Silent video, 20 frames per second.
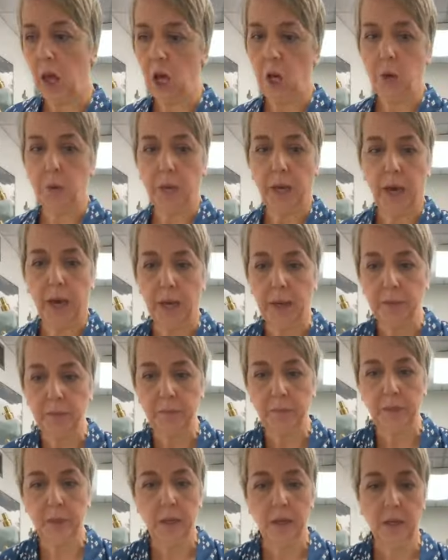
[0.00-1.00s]
Okay,
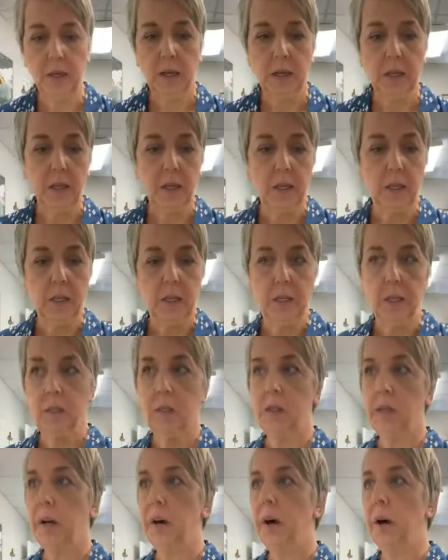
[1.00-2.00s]

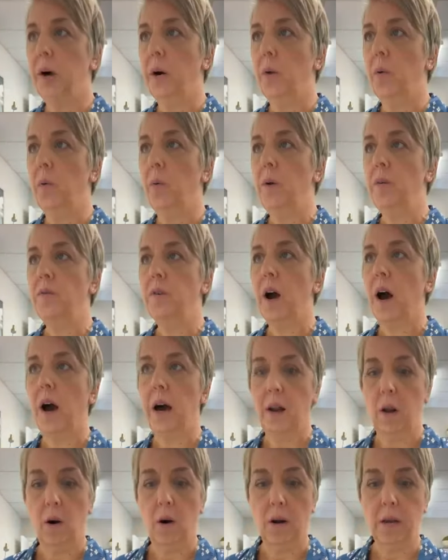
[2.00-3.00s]
so we've
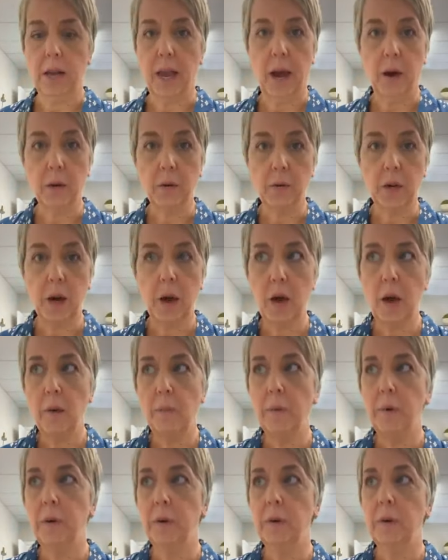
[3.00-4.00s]
got our
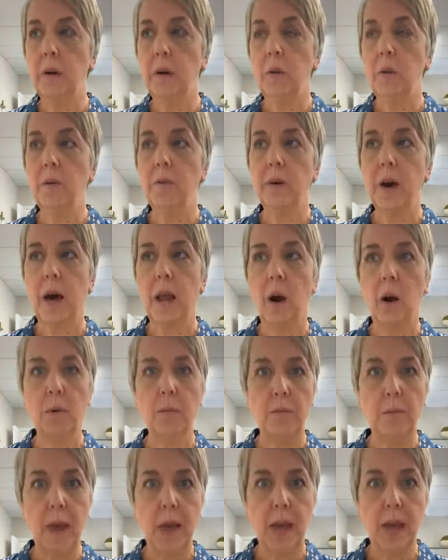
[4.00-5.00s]
countertop, we've got
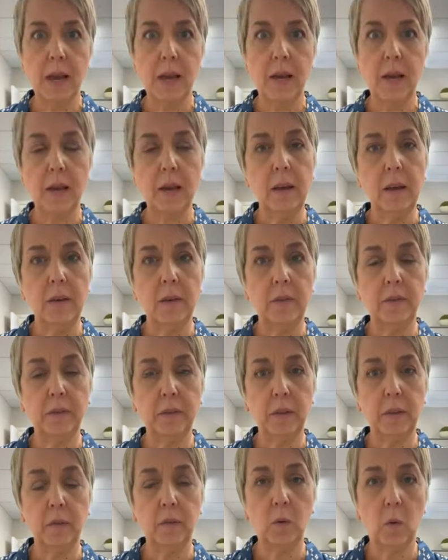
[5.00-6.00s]
our main
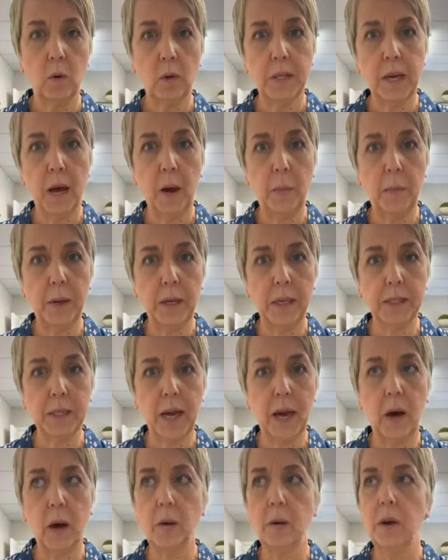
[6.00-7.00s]
floor tile picked
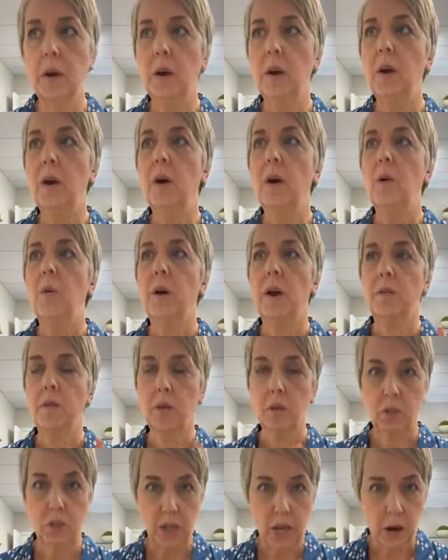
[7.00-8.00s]
out, we have
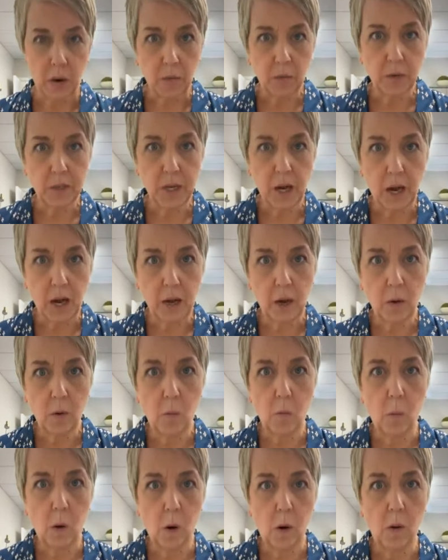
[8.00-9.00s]
our shower
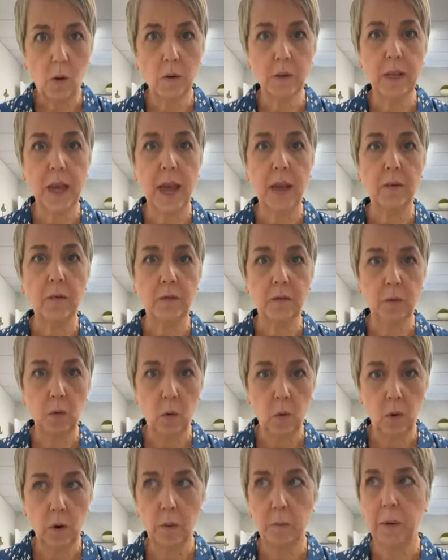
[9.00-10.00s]
tile, walls, and
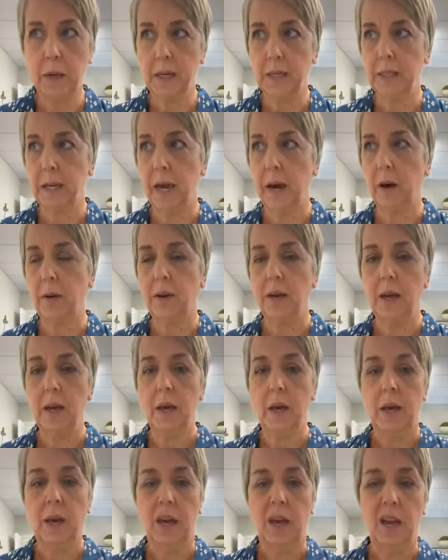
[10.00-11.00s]
floor picked out,
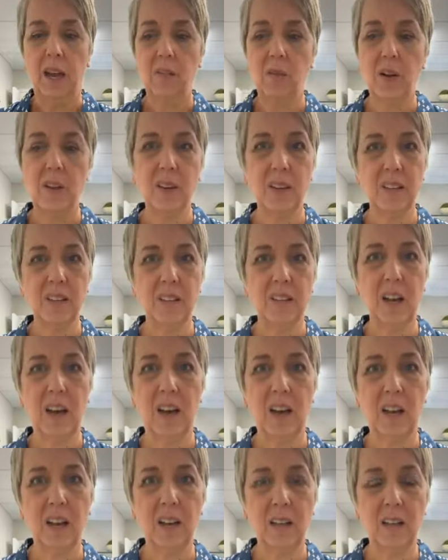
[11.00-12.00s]
and everything is
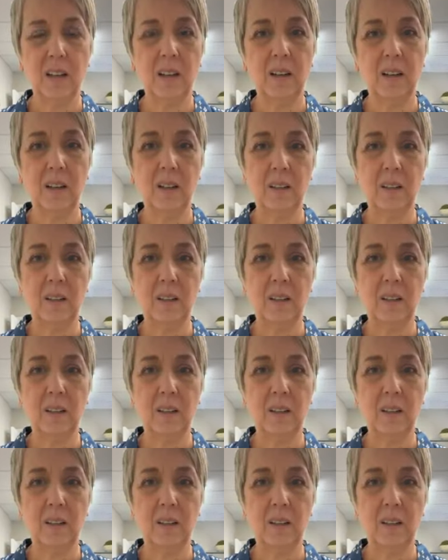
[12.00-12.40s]
kind of